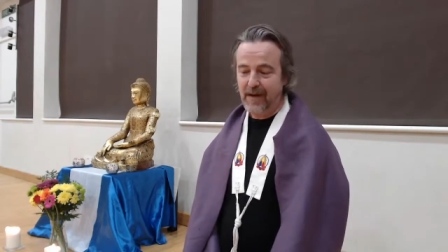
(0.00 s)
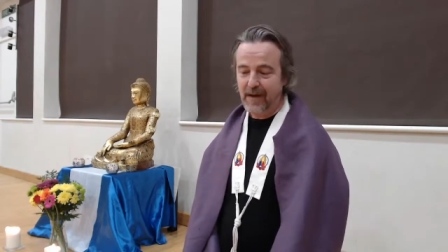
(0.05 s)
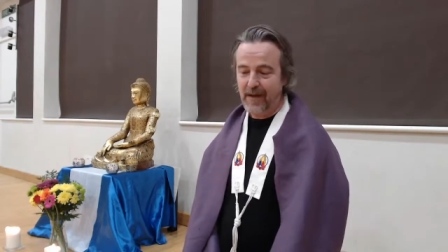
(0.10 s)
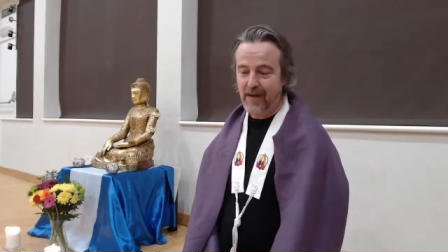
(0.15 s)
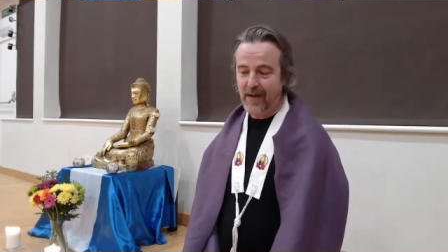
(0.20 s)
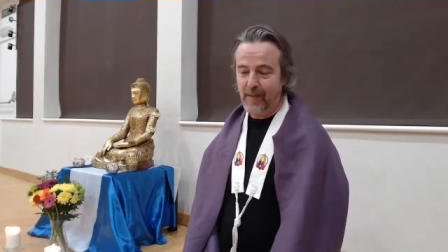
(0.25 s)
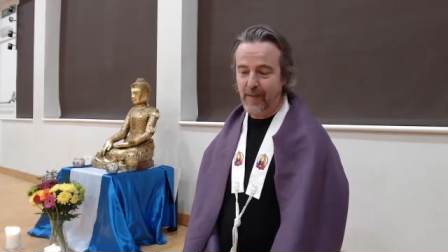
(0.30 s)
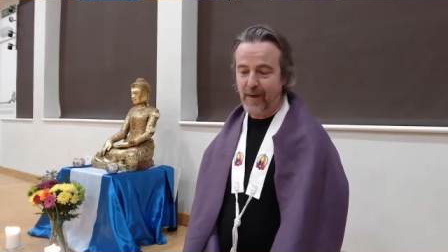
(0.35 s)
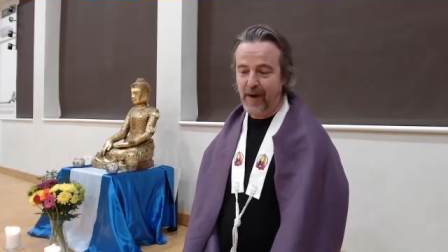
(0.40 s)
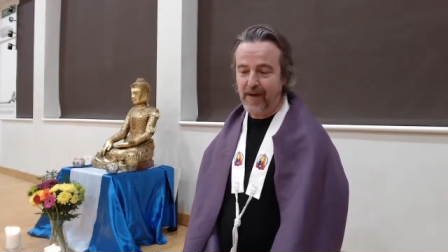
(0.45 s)

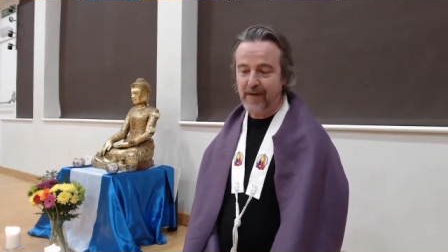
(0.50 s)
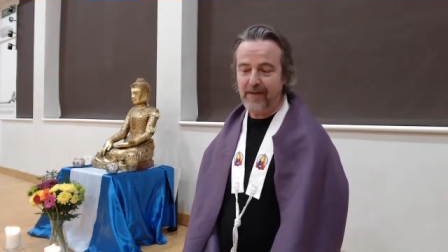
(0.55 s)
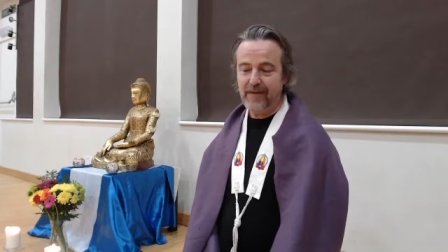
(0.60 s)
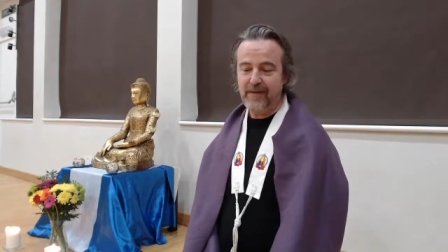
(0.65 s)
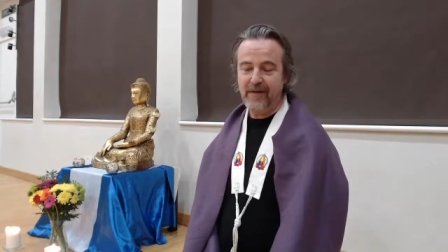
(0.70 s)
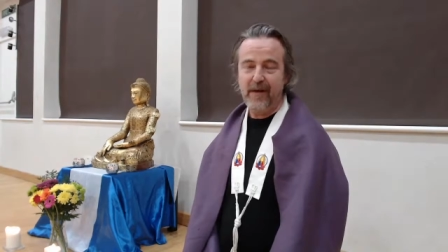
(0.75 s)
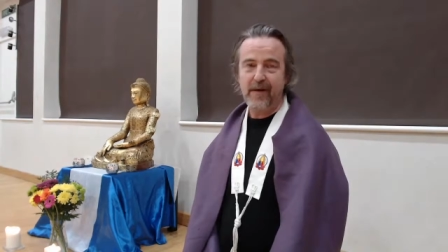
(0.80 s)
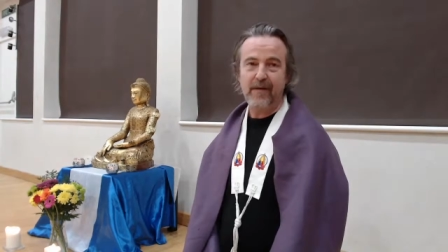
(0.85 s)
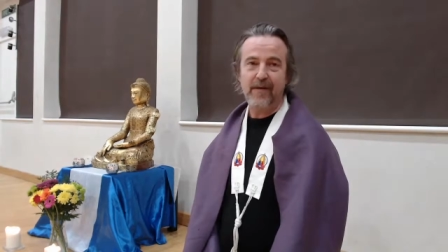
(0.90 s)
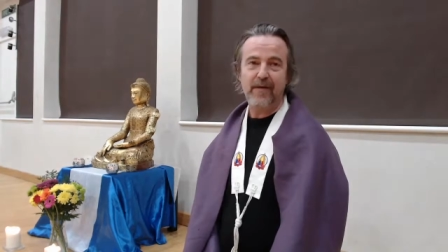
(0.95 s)
the practice
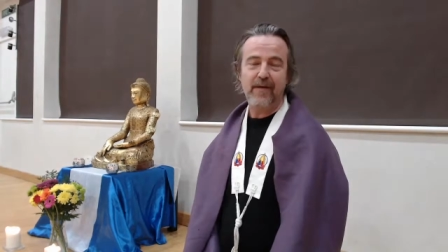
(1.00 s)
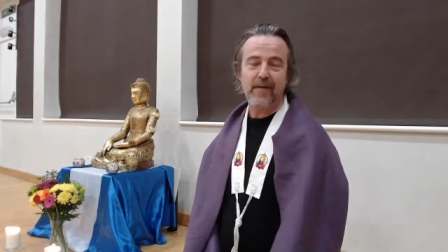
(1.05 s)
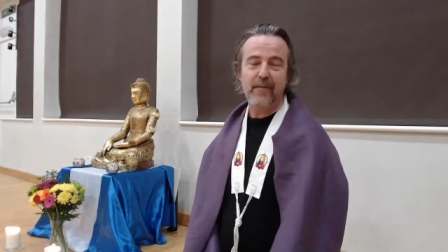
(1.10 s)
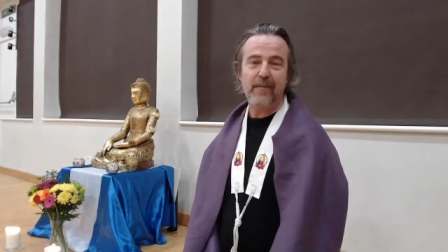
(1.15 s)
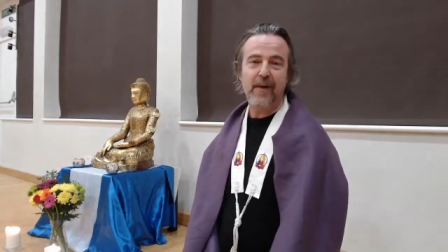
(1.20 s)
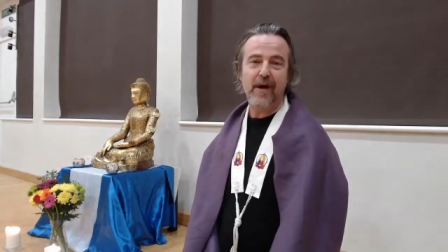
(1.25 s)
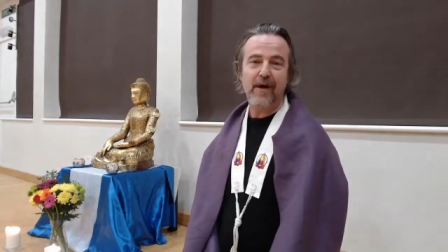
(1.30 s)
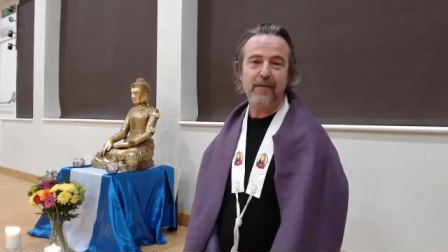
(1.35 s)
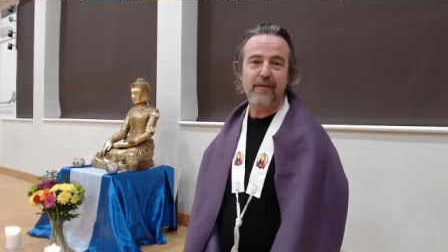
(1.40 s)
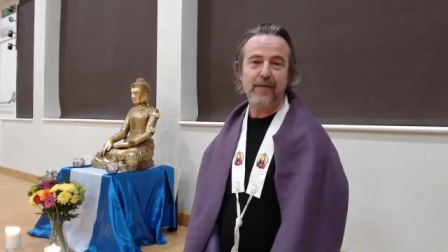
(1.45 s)
known as the
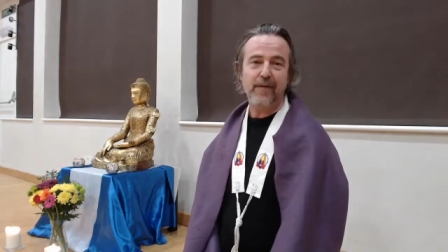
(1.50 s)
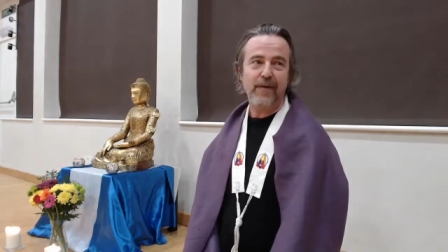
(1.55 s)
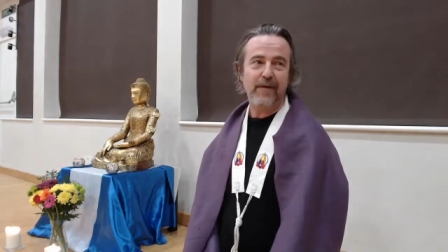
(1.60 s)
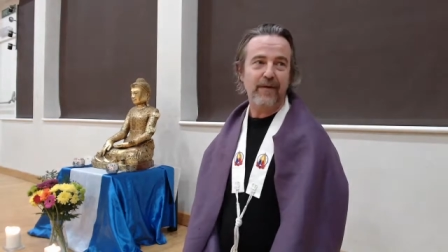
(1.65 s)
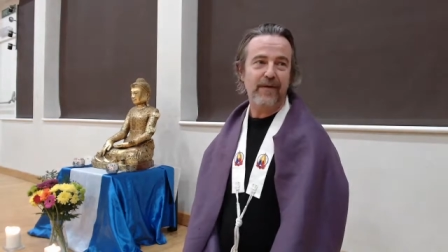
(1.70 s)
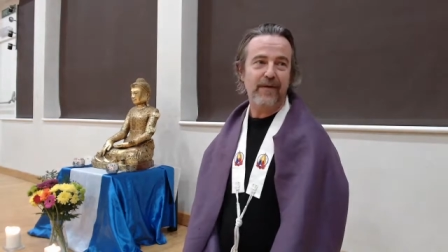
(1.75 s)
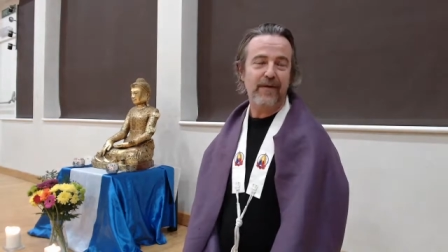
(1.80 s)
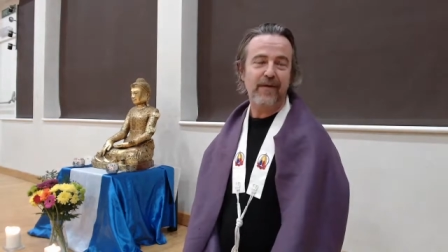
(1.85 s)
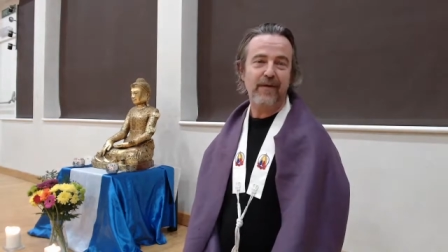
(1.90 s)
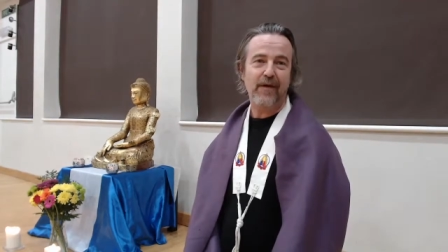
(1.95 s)

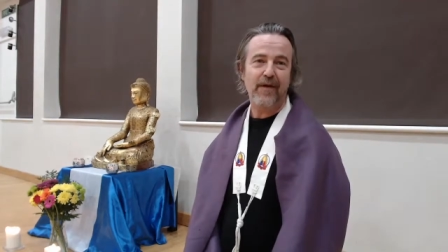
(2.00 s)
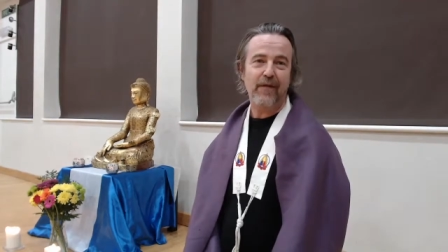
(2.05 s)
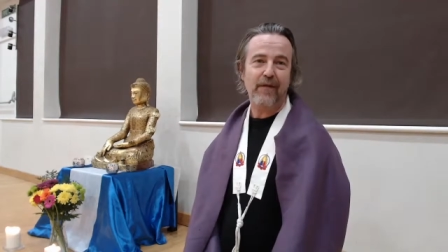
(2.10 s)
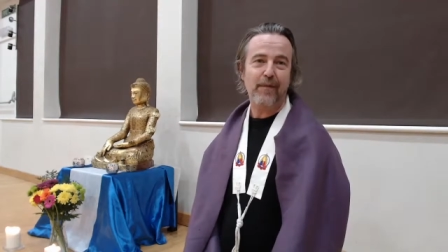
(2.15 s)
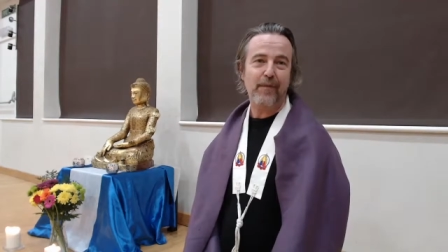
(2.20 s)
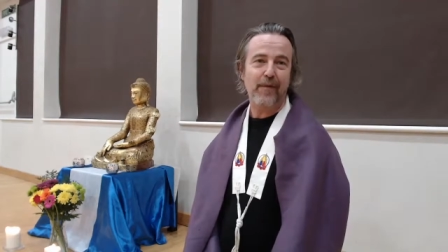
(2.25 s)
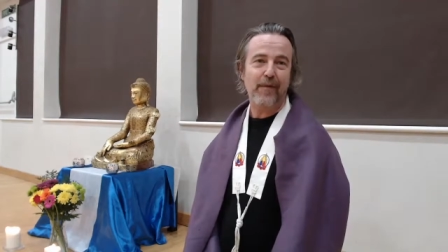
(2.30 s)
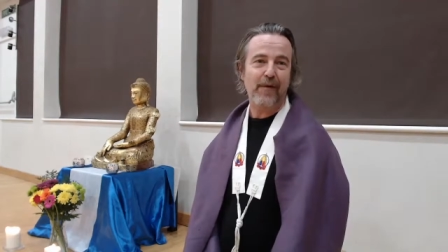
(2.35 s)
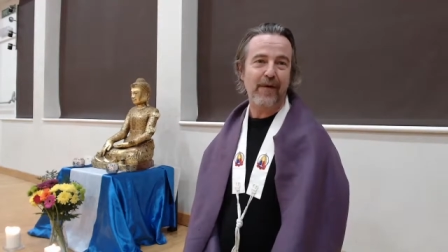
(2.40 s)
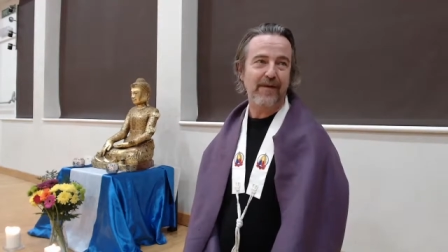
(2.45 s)
mindfulness of
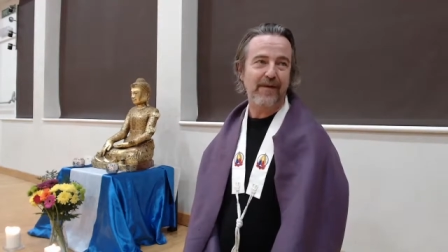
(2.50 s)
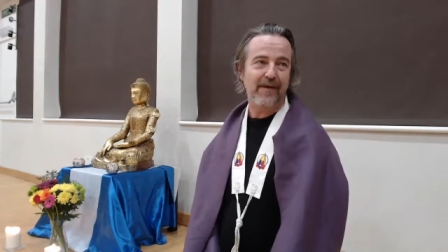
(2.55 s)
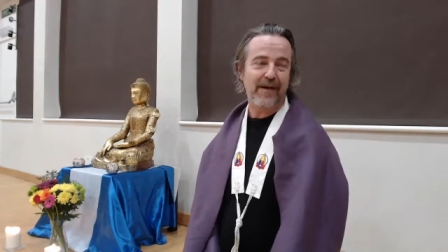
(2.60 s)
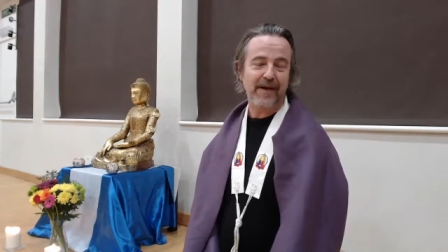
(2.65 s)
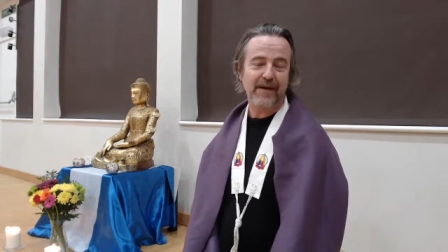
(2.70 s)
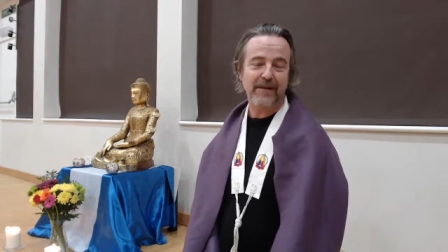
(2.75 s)
breathing.